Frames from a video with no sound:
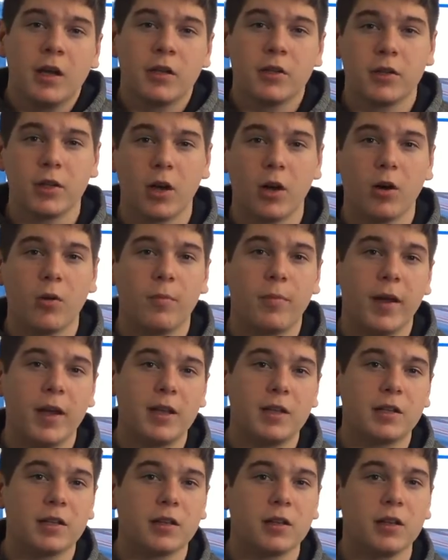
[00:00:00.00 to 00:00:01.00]
So
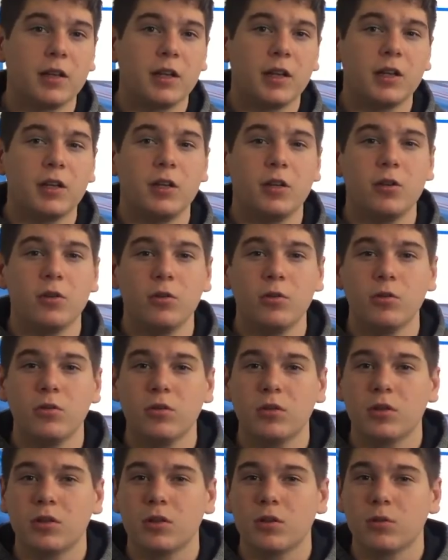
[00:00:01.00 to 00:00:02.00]
basically,
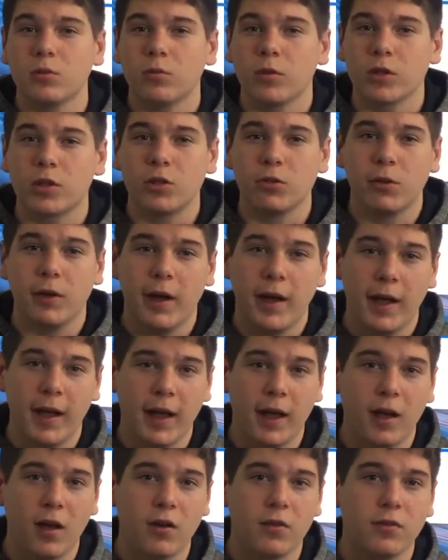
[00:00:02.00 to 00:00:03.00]
use what you
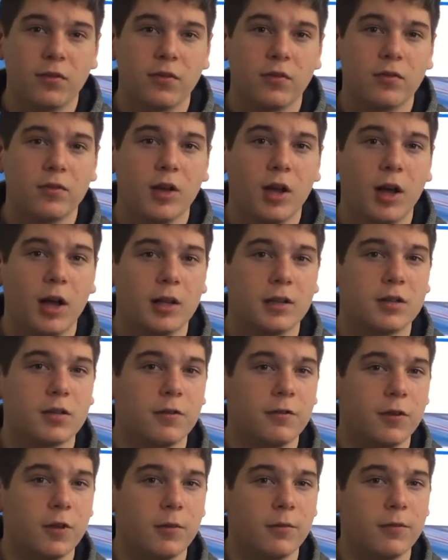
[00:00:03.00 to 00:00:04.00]
have
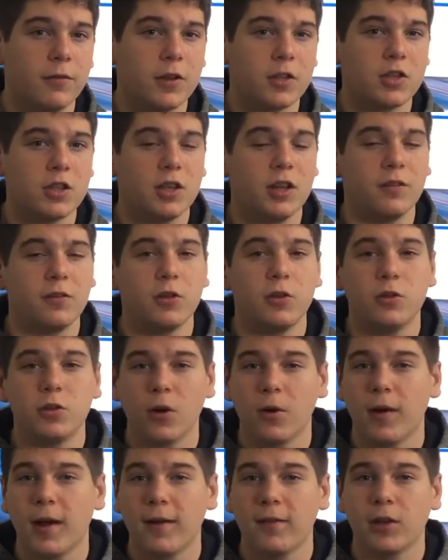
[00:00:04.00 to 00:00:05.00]
to film fishing. If you
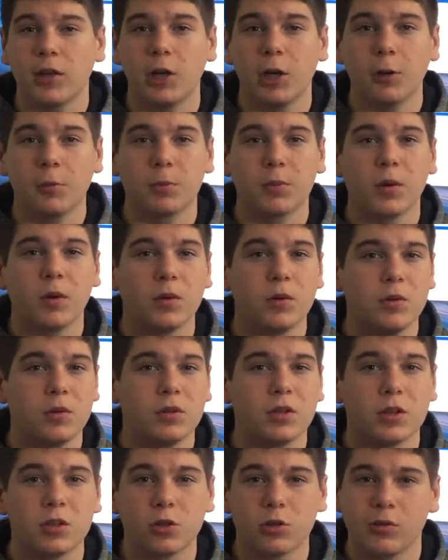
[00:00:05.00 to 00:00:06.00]
don't have a GoPro,
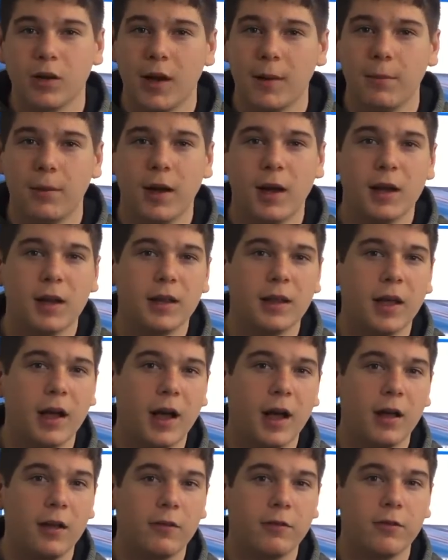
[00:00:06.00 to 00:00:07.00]
use the tripod in the
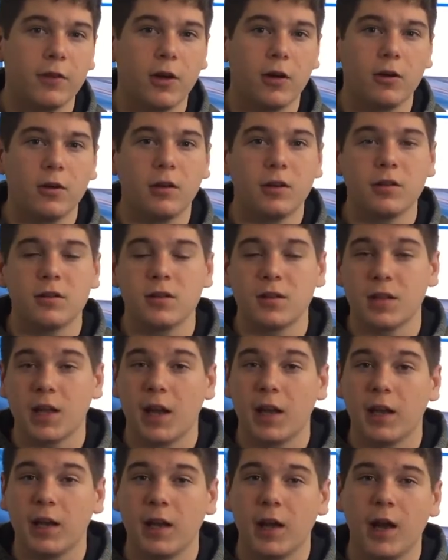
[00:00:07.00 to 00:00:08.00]
iPhone,
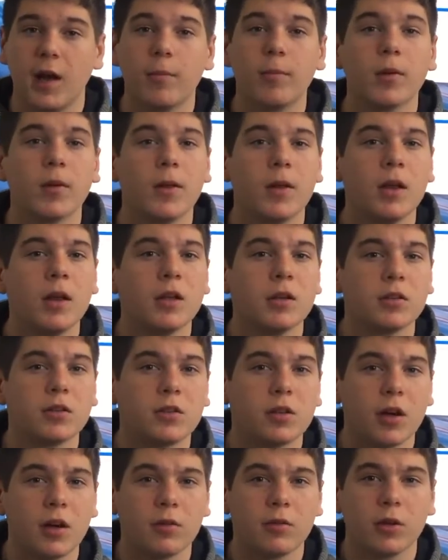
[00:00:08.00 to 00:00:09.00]
set it up,
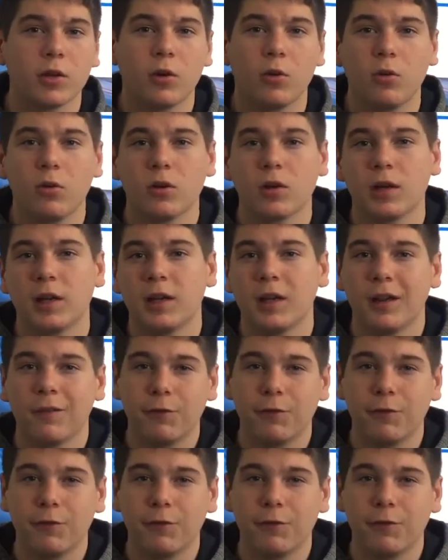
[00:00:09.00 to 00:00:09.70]
start recording.